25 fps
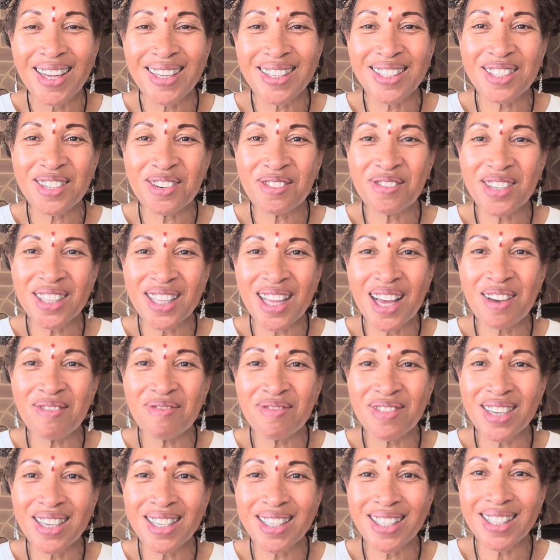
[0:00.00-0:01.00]
So with that
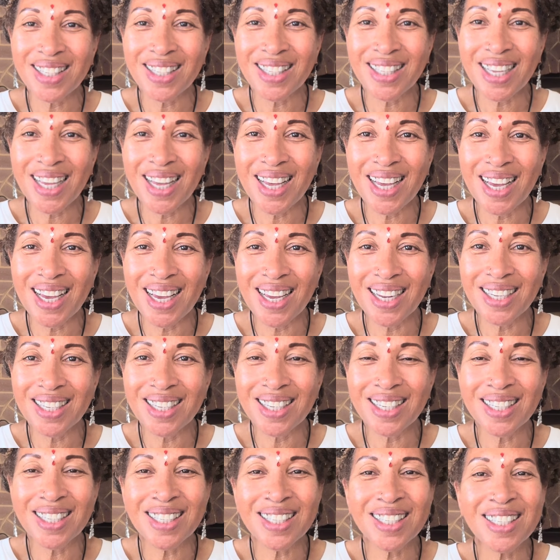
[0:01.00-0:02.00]
being said,
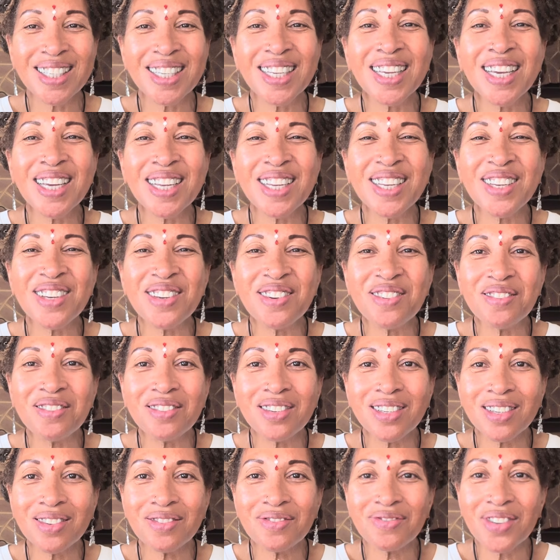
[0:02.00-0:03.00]
continue
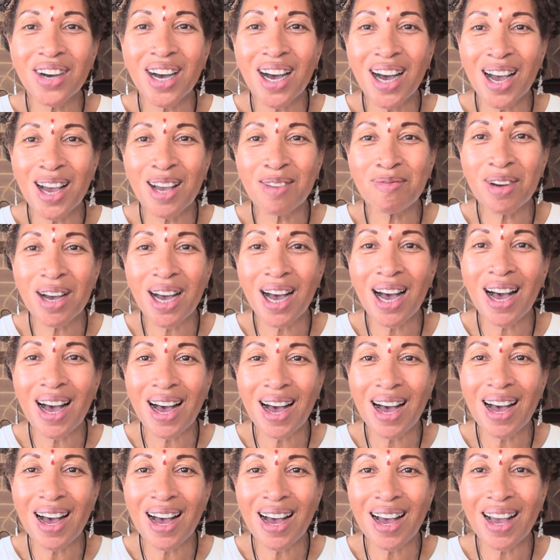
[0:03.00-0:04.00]
to vibe
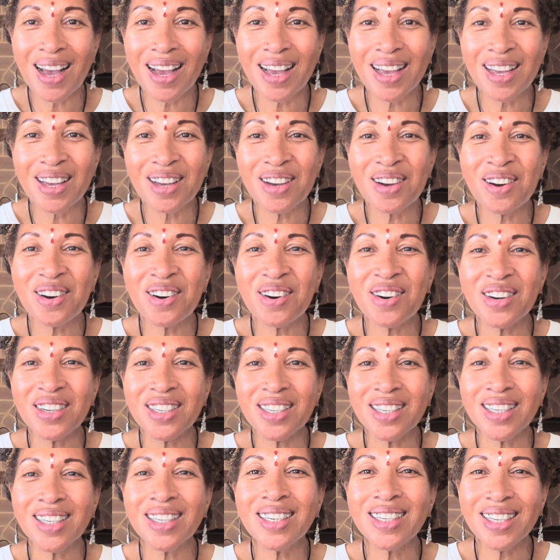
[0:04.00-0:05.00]
high
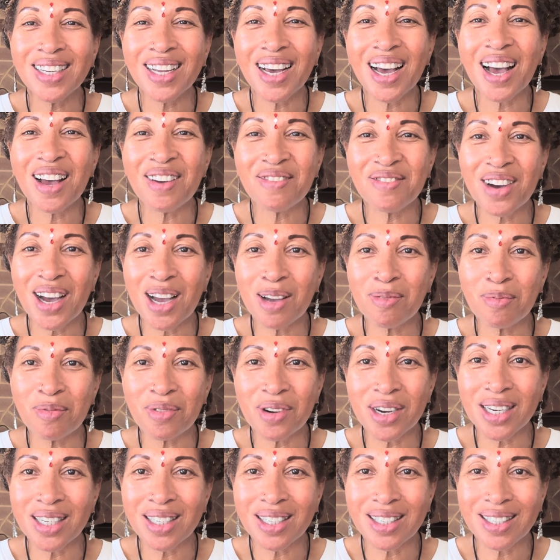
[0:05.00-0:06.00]
on good high
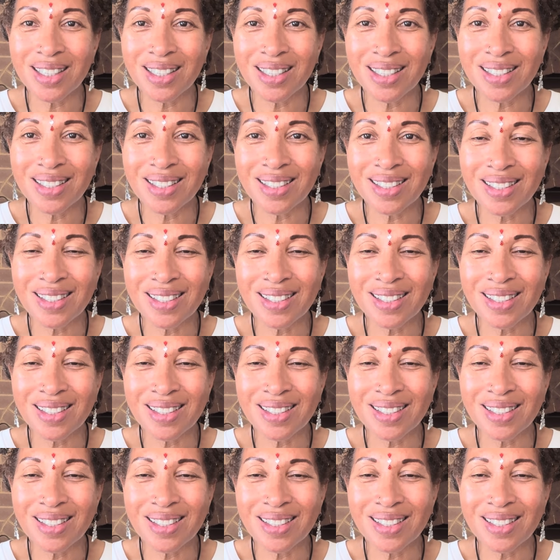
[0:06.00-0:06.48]
vibrations,